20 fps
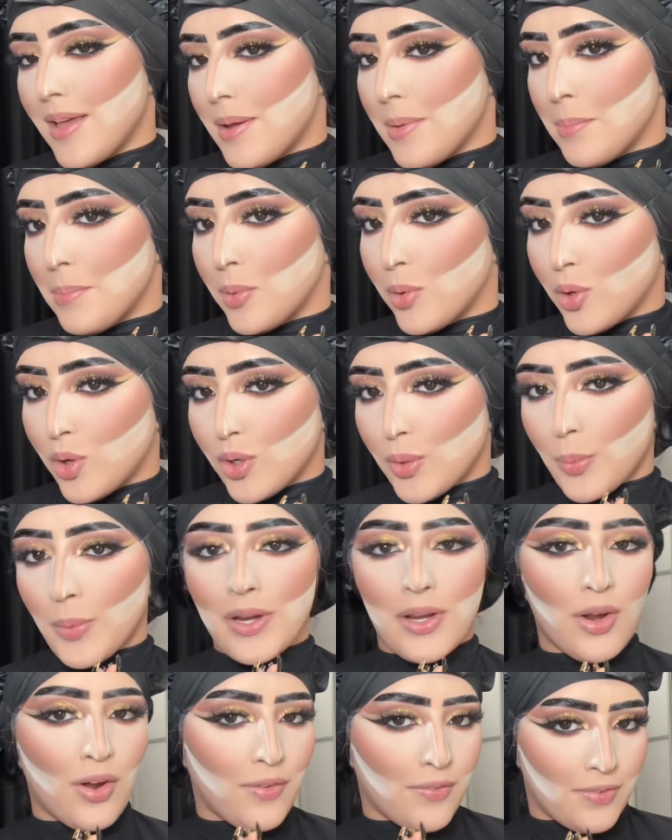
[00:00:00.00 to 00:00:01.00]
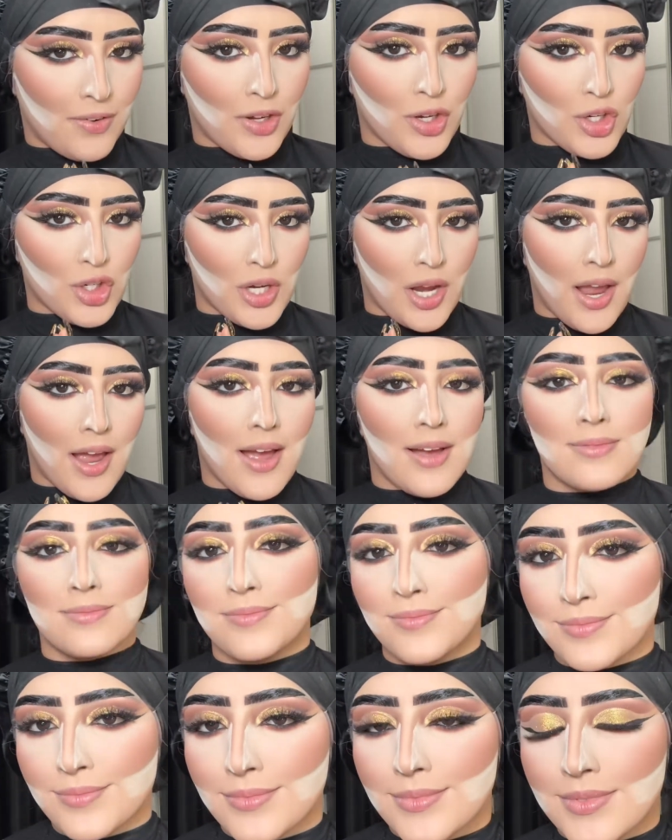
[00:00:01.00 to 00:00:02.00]
but we're not finished yet.
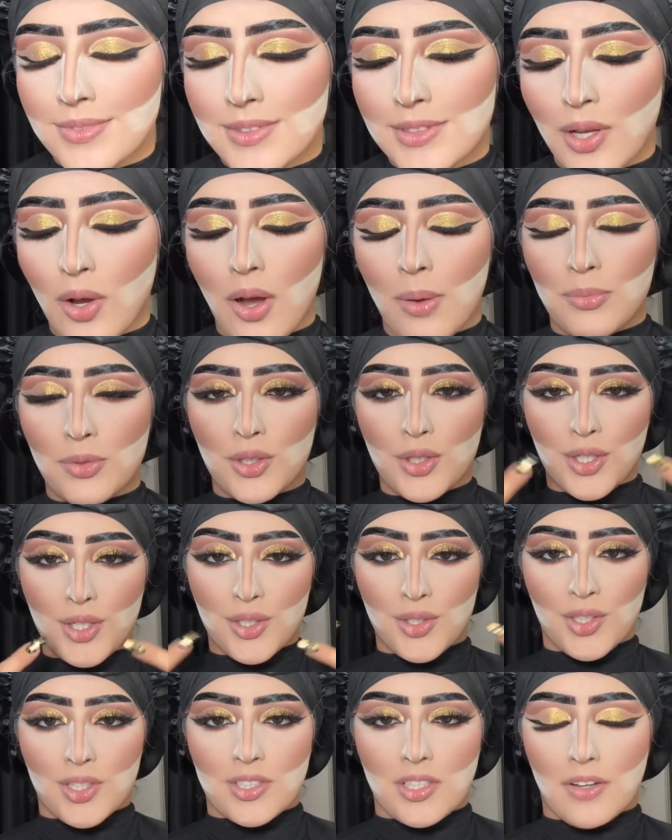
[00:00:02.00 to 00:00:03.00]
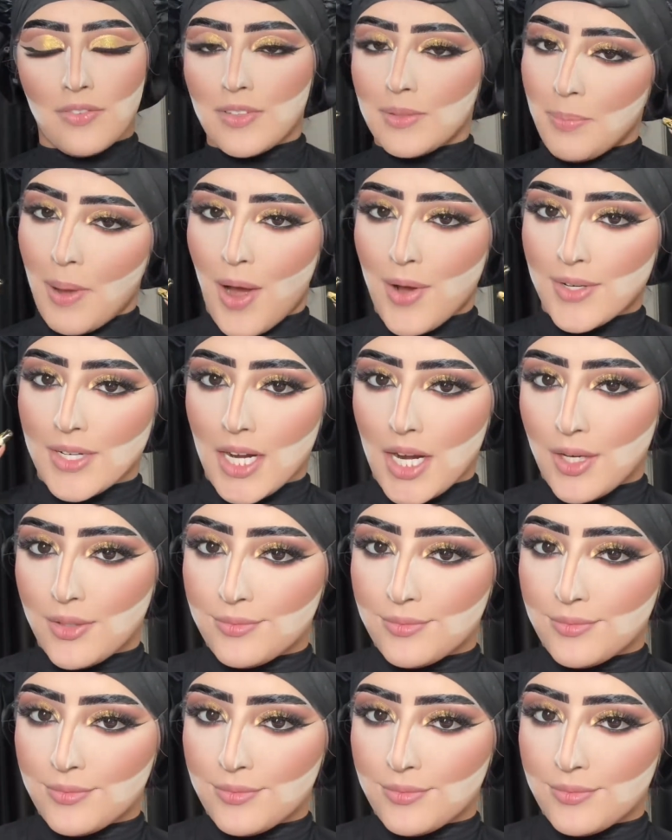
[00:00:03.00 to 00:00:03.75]
So I'm just going to dust off this powder now.